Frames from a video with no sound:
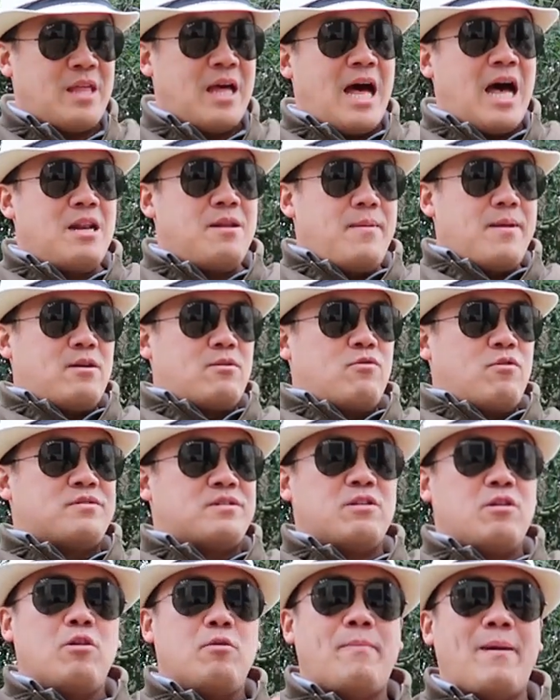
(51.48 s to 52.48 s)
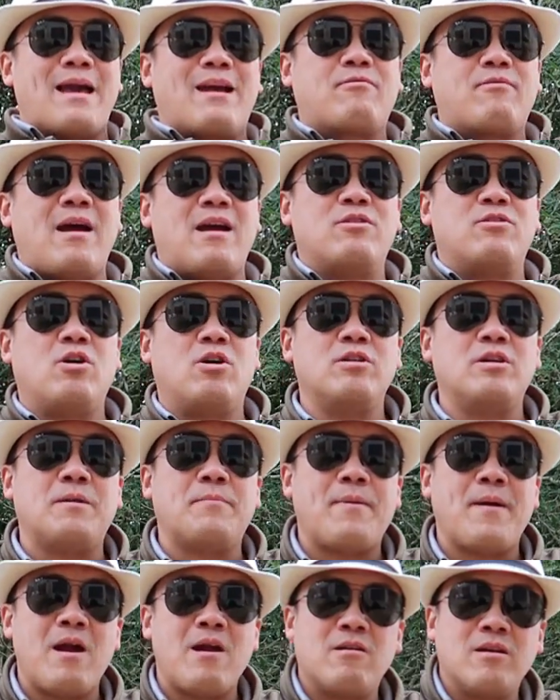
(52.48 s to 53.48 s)
The Ardbeg Grooves, a little background on
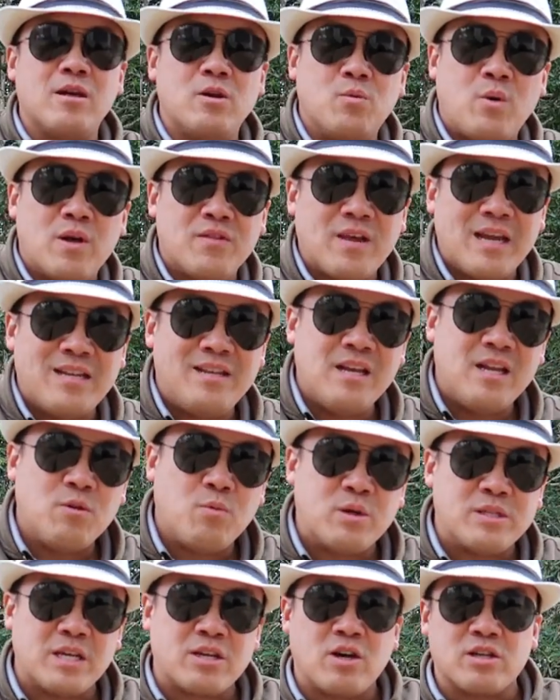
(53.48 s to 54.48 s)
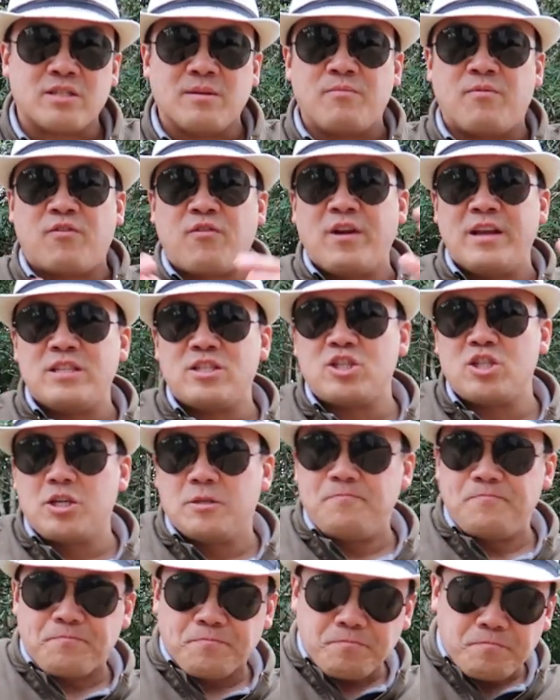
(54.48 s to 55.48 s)
it. Apparently what they did was they got some
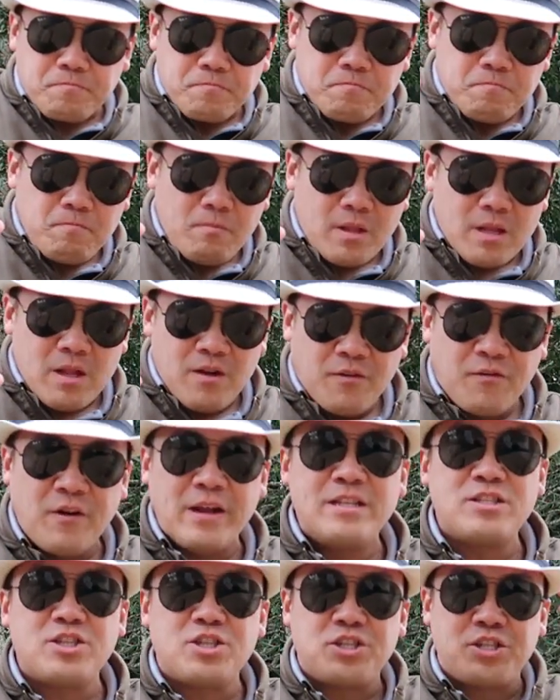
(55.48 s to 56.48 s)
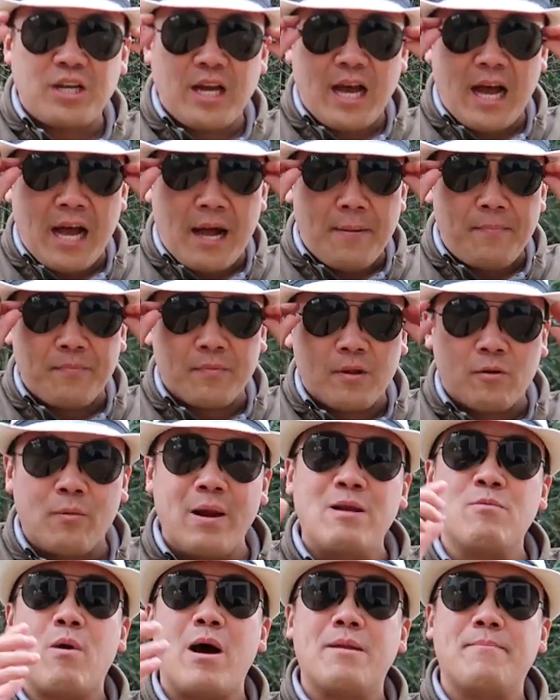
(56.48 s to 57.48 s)
French
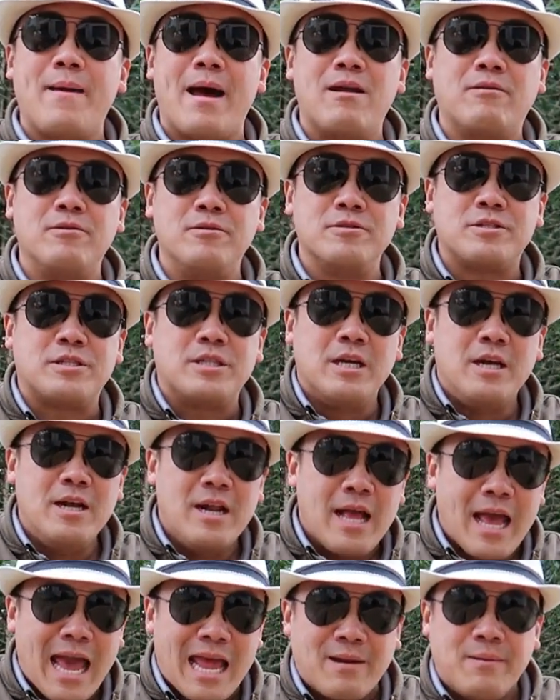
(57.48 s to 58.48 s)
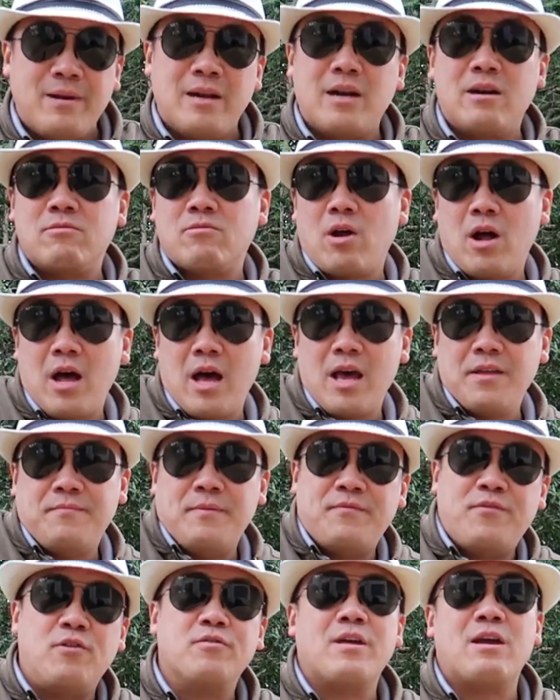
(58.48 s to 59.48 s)
red wine barrels, and when it
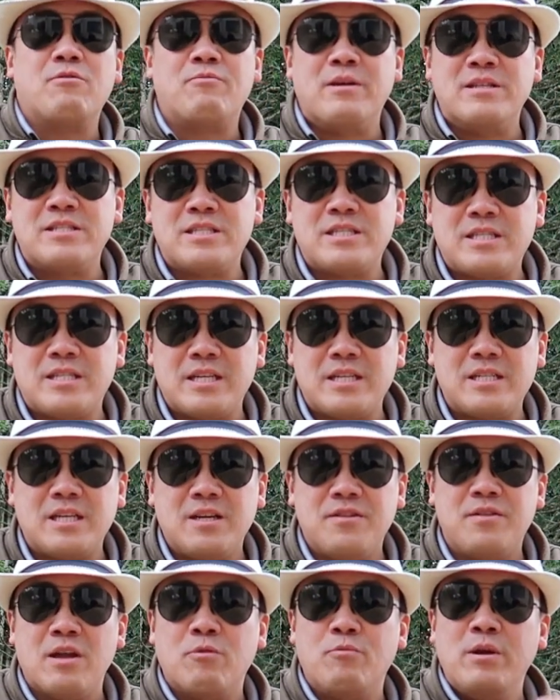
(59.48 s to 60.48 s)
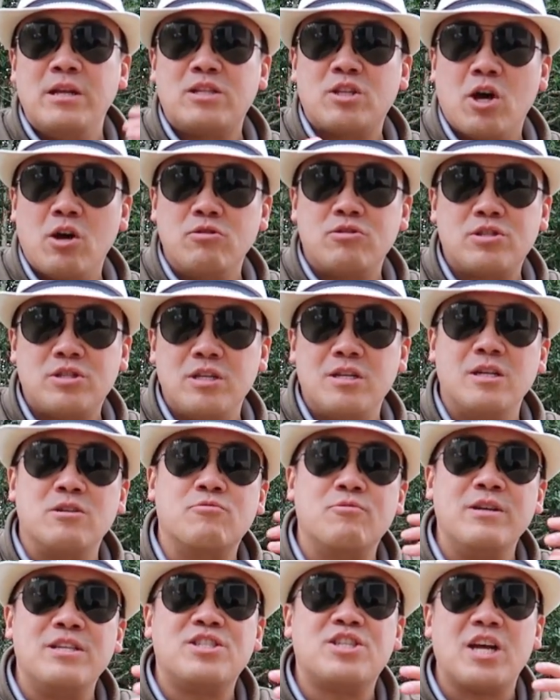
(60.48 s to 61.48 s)
arrived, before they rinsed it, they re-toasted
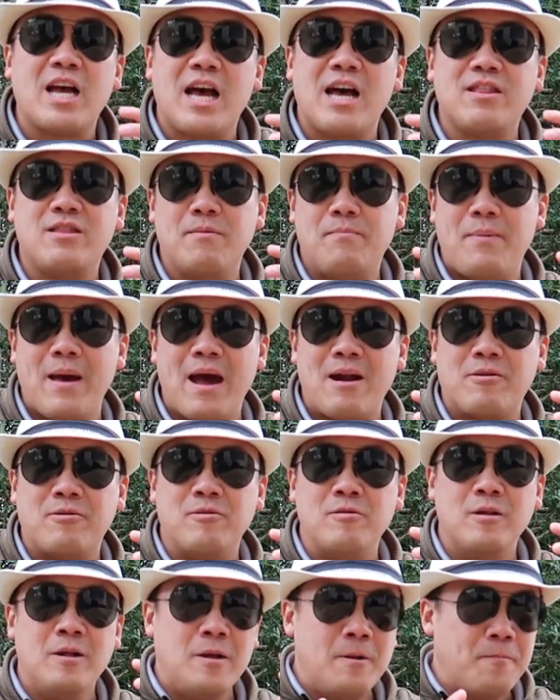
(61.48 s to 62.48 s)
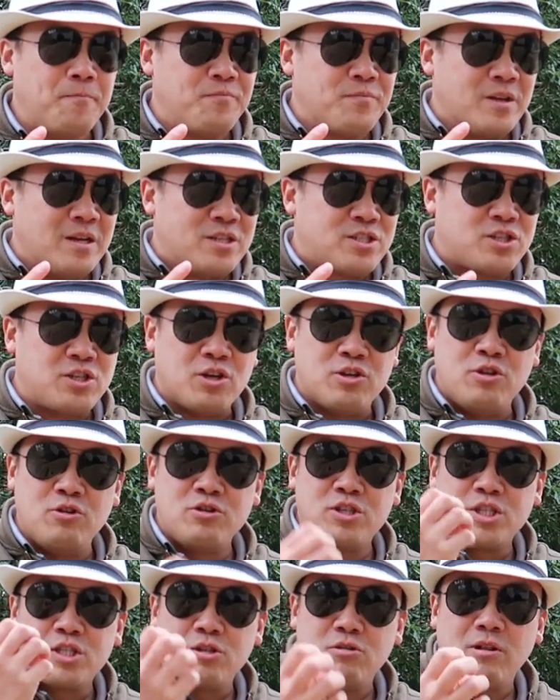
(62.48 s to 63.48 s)
and recharred the barrel, so
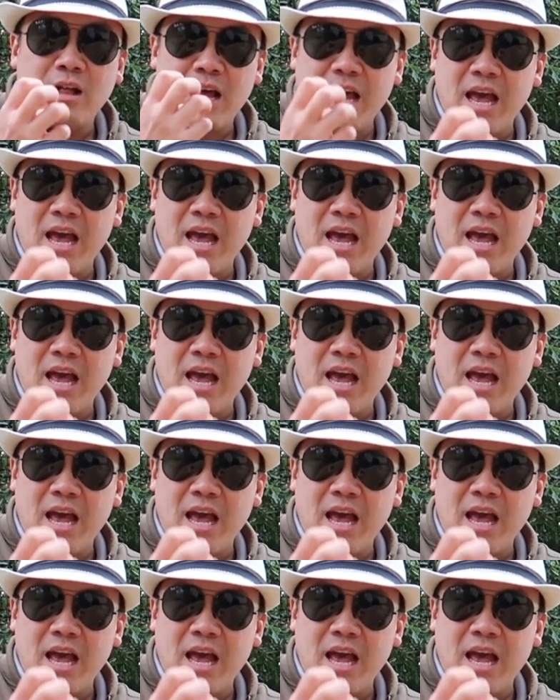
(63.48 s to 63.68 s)
you still